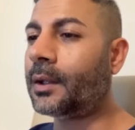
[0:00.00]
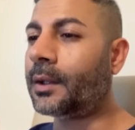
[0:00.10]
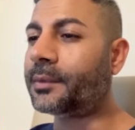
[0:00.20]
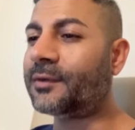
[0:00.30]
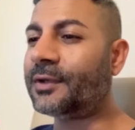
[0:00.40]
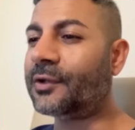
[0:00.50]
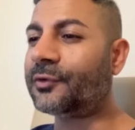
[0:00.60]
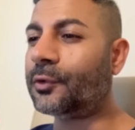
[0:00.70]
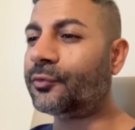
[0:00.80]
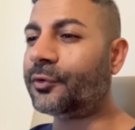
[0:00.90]
giving it its
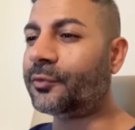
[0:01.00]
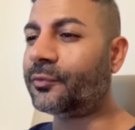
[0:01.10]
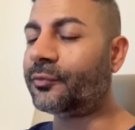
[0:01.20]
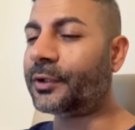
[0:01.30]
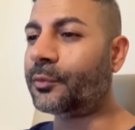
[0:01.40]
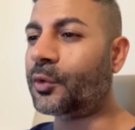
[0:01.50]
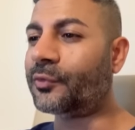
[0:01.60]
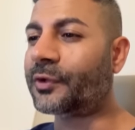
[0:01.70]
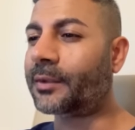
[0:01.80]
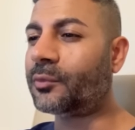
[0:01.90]
little wriggle
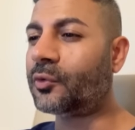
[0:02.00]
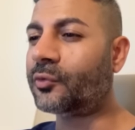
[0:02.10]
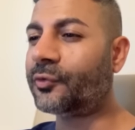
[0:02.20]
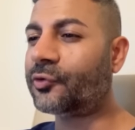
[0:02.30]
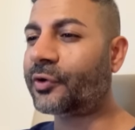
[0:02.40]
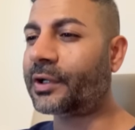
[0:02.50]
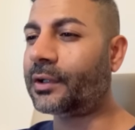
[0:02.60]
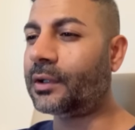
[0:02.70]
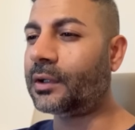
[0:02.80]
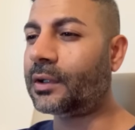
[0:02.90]
movements. And I'm also trying to
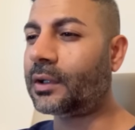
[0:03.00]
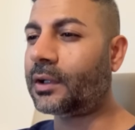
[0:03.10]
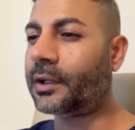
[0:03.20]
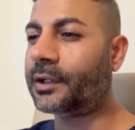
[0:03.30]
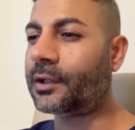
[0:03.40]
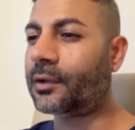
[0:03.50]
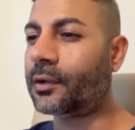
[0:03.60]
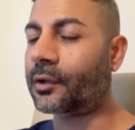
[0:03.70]
glide it.